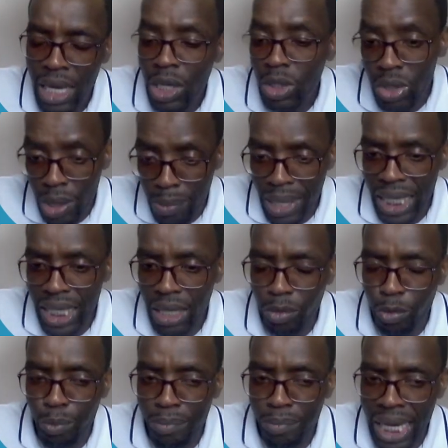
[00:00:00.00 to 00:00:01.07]
to the
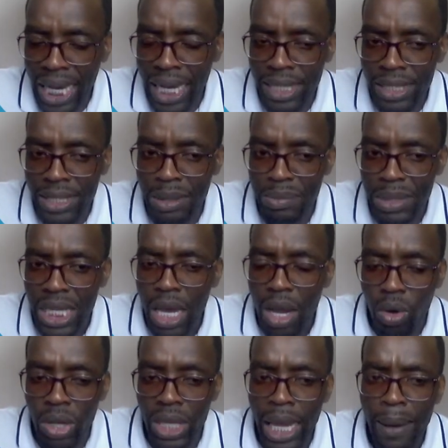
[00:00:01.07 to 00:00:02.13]
market mechanisms. Okay,